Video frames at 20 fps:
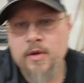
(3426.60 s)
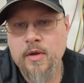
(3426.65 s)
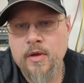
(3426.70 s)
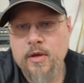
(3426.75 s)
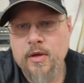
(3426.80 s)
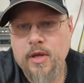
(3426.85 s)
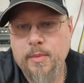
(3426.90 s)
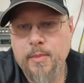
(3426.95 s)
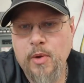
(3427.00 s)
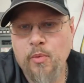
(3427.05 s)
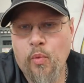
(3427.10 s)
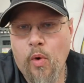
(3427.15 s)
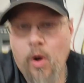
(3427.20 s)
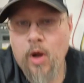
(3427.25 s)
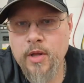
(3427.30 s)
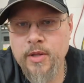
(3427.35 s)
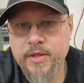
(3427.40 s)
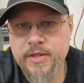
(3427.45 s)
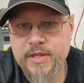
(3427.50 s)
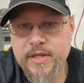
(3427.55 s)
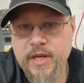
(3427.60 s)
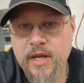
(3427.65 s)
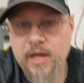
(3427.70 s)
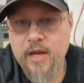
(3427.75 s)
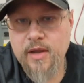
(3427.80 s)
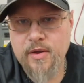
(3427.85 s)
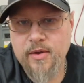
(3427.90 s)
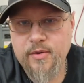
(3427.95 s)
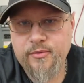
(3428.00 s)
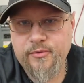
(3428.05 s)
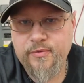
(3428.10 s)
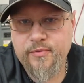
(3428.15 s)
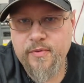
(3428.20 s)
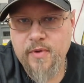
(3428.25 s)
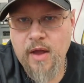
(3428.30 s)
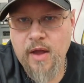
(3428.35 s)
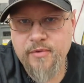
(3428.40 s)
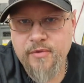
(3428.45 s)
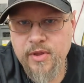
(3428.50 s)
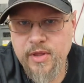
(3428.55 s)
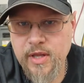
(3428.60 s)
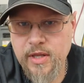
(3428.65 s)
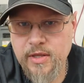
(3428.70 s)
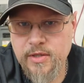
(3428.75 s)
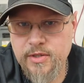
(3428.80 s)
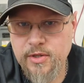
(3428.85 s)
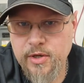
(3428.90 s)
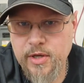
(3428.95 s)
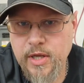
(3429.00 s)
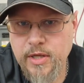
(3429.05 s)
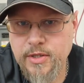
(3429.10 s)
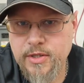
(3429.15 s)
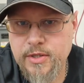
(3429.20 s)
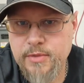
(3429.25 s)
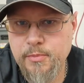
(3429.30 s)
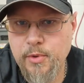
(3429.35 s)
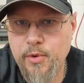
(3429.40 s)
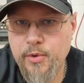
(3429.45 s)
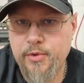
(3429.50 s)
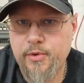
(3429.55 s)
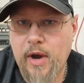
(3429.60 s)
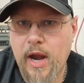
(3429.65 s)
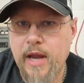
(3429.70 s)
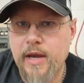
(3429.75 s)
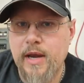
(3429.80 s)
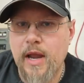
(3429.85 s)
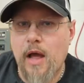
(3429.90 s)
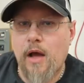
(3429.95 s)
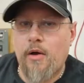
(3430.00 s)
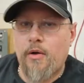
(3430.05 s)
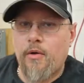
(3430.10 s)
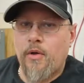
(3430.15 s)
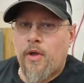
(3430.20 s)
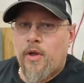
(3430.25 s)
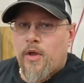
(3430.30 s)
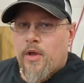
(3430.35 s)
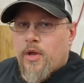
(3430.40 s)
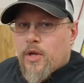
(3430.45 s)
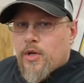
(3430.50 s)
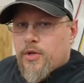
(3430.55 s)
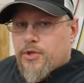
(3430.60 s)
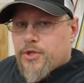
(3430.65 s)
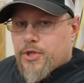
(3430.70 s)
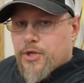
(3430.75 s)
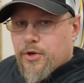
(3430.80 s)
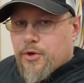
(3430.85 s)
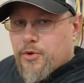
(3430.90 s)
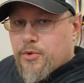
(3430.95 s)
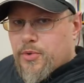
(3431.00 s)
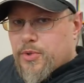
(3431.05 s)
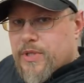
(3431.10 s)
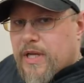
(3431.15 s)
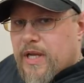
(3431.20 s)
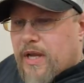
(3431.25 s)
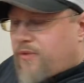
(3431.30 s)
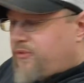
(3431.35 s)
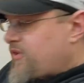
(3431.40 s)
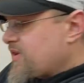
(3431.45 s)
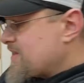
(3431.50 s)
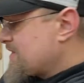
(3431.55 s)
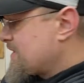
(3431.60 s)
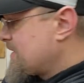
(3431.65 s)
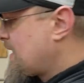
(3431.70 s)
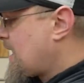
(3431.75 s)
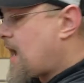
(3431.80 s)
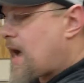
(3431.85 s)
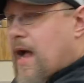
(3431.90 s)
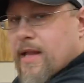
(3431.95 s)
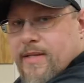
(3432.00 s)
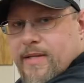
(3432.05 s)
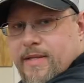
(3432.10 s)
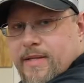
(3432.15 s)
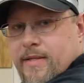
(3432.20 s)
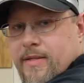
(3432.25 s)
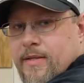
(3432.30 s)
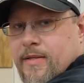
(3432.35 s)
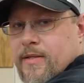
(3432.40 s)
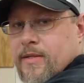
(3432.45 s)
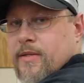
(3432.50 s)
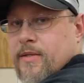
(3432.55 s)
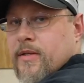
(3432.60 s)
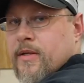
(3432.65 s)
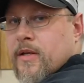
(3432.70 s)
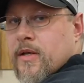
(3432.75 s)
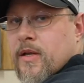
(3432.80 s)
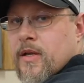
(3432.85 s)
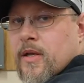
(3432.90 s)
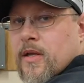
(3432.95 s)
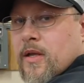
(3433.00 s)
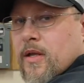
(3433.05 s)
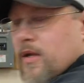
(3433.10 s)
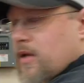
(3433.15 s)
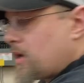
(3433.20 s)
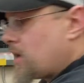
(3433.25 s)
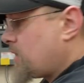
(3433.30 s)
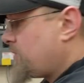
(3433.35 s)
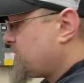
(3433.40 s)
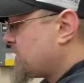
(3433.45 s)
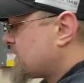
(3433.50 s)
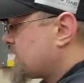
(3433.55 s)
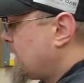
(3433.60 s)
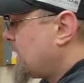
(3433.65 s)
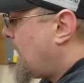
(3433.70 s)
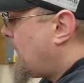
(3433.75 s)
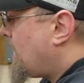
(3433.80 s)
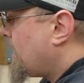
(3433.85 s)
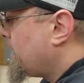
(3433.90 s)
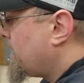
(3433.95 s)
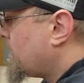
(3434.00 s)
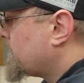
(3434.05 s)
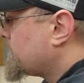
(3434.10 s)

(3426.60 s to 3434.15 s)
Give me 1s if everything's looking smooth right now. 2s if it's not. And if it's not, I'm